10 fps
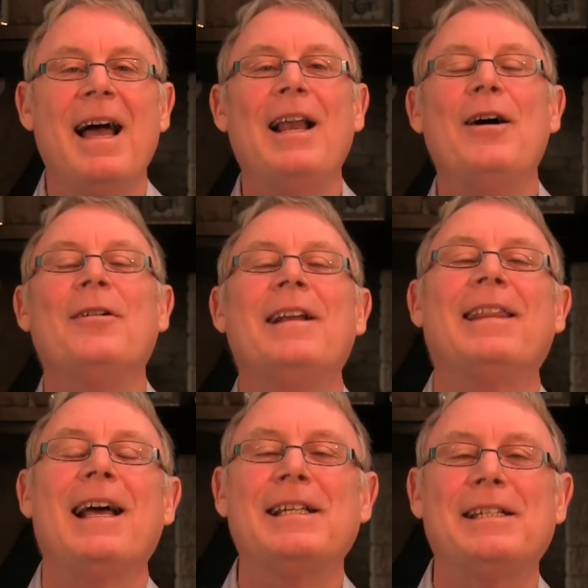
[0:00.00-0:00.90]
Hello, and
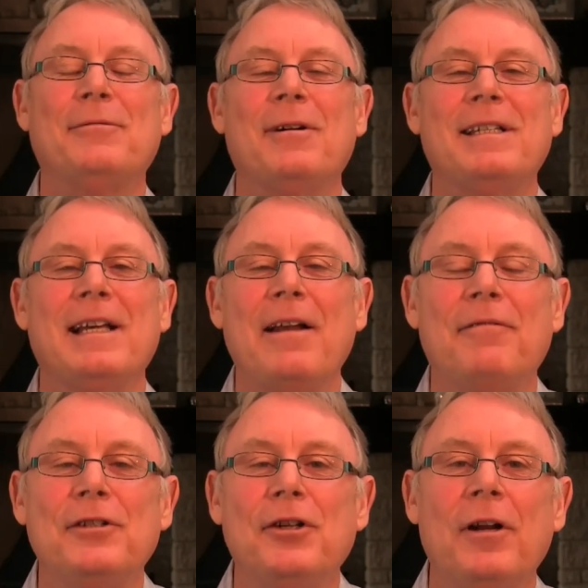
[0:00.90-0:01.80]
thanks once again
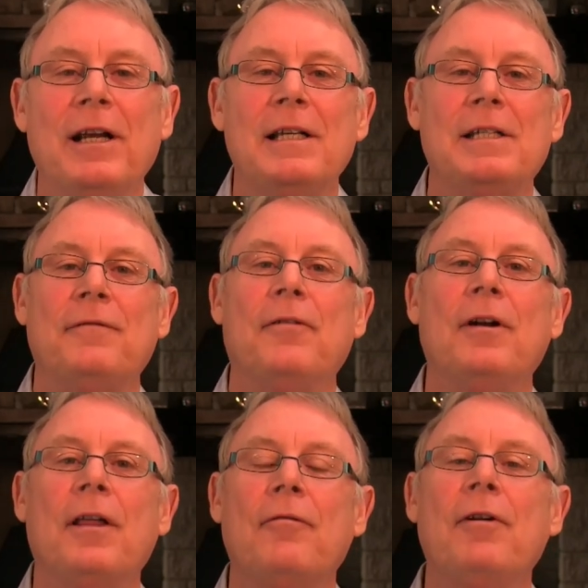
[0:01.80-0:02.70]
for joining us for
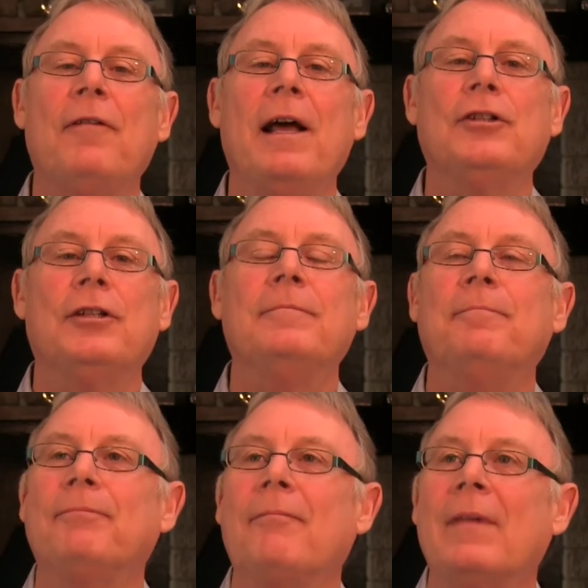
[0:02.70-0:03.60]
another reflection.
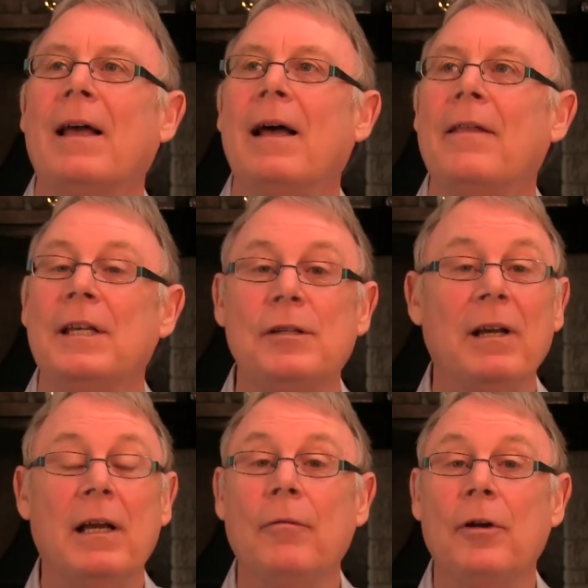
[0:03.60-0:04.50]
This
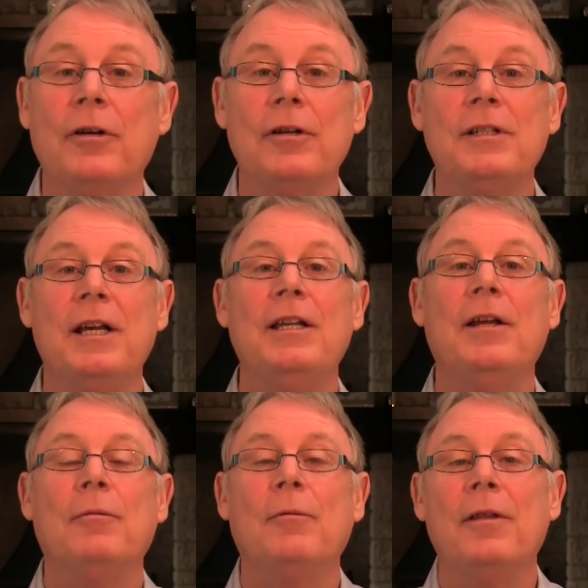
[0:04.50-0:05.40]
week I'm going to
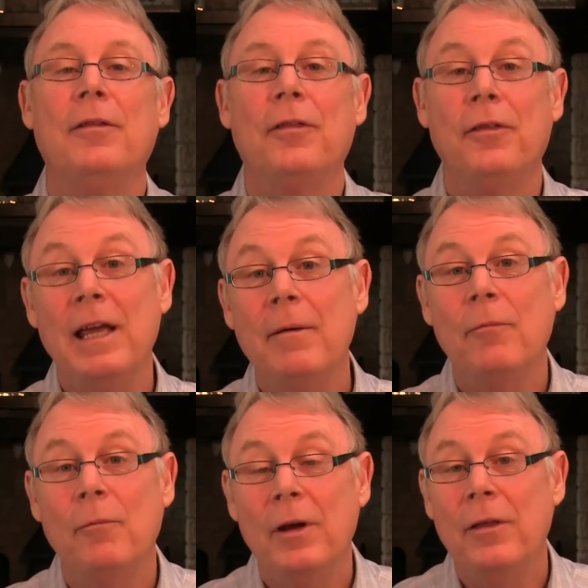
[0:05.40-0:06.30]
continue with the
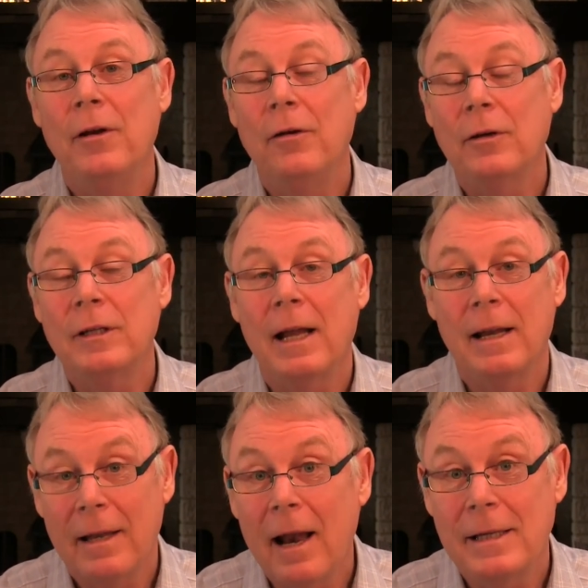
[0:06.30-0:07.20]
theme we looked at
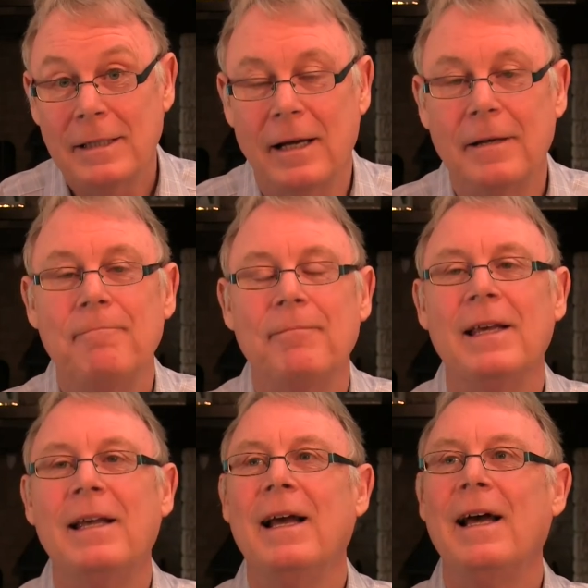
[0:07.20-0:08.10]
last time,
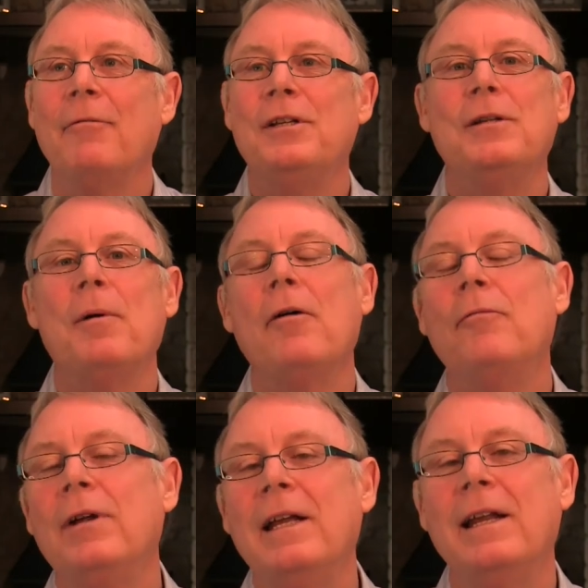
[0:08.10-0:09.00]
which is
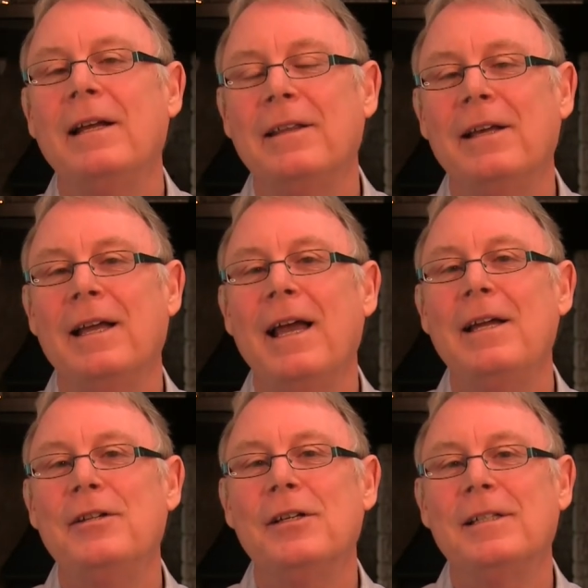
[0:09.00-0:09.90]
about reading the
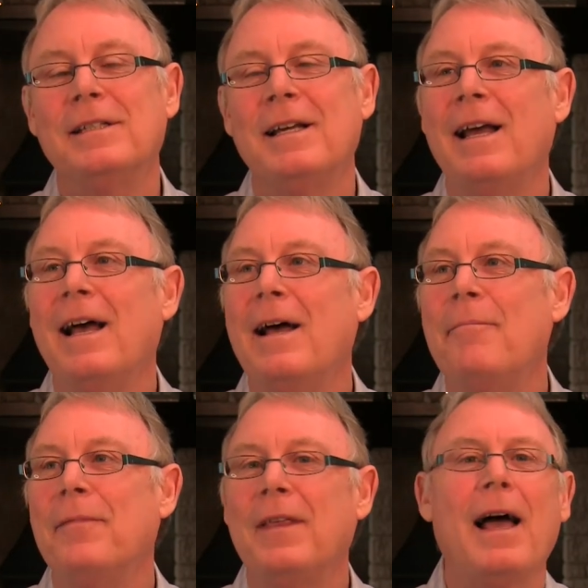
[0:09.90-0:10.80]
gauges,
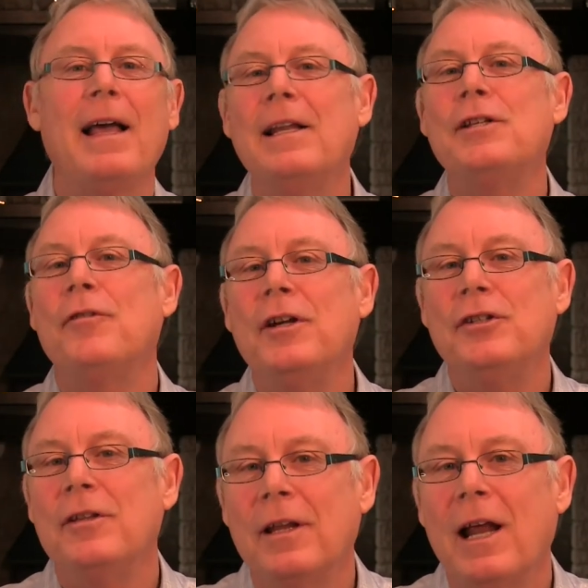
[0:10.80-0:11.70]
that
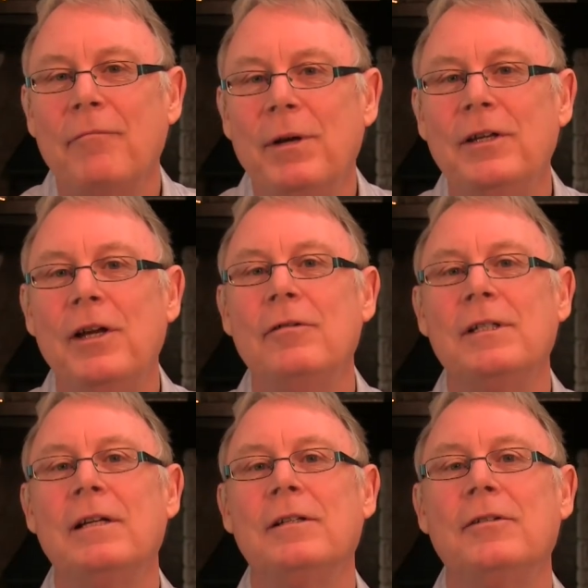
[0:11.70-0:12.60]
illustration that I've been
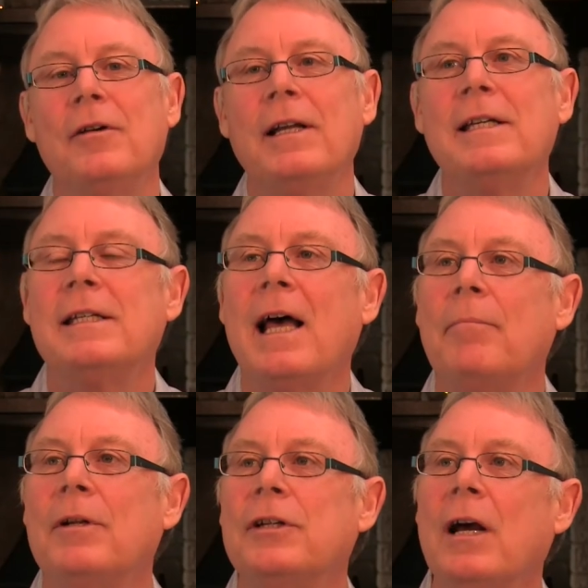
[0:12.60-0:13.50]
using to try and
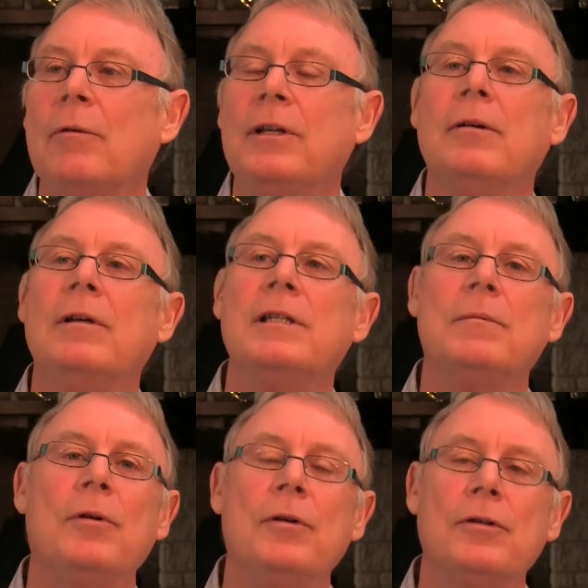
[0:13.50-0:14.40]
establish how we're doing
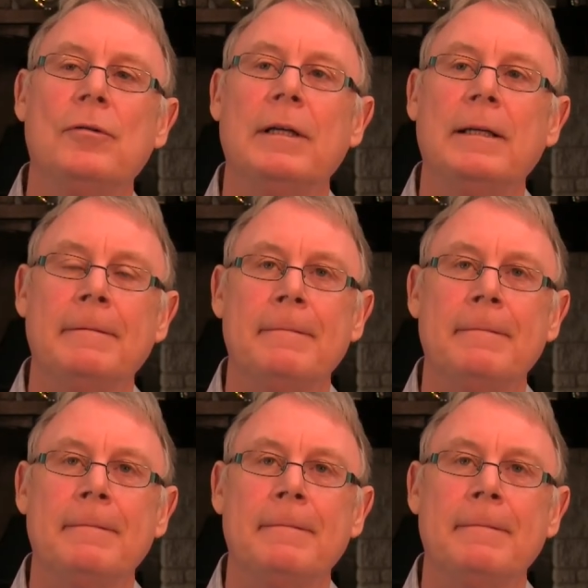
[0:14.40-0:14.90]
spiritually.